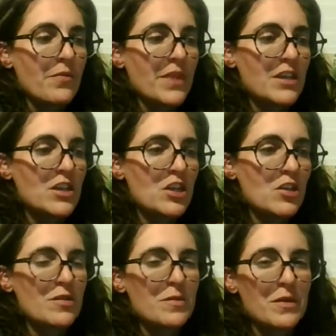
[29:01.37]
it just
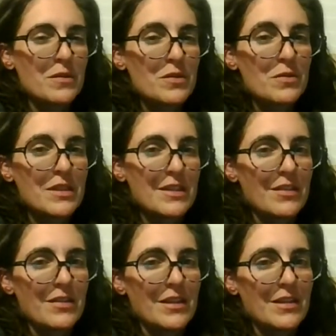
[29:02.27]
shows me its
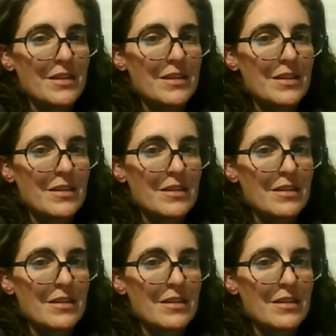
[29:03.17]
resilience.